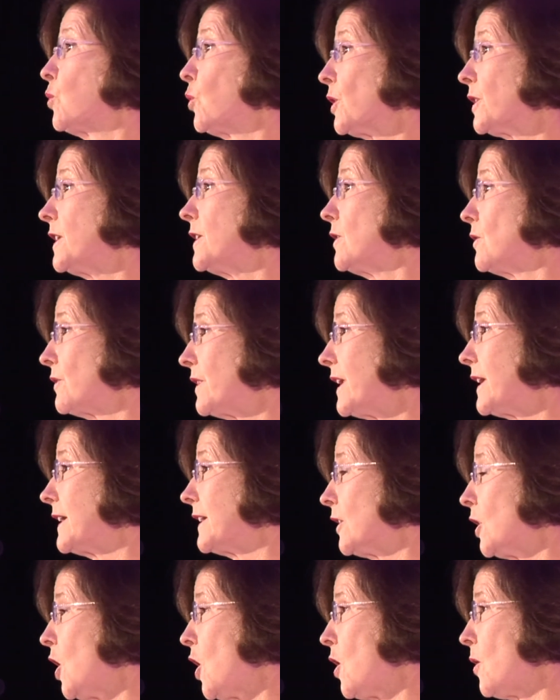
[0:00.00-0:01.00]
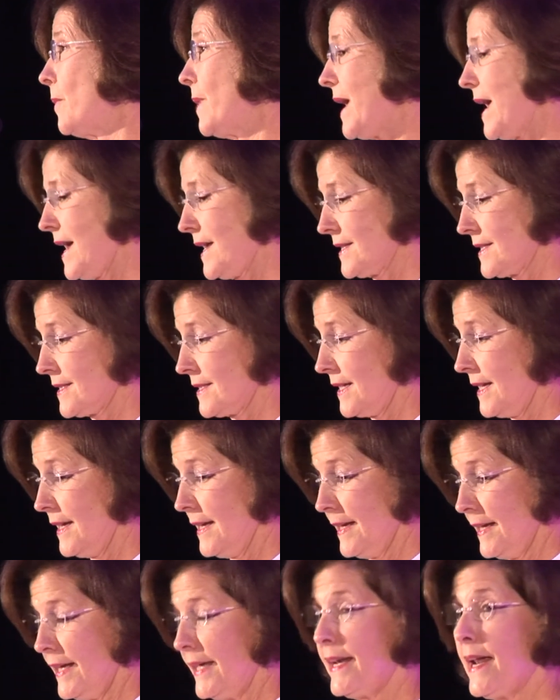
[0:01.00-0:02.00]
working on getting a law passed,
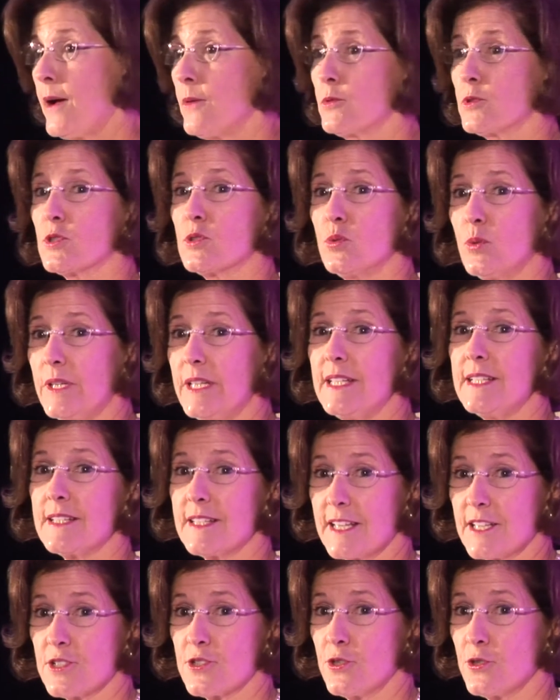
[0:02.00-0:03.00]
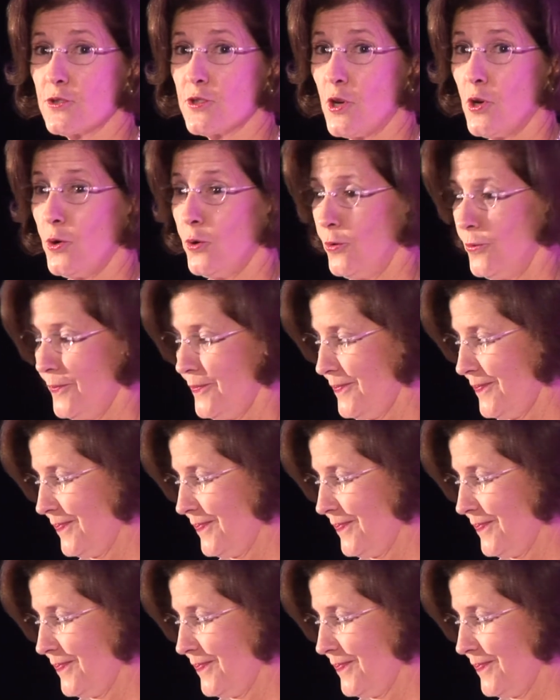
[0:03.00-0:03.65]
and I was 26 years old.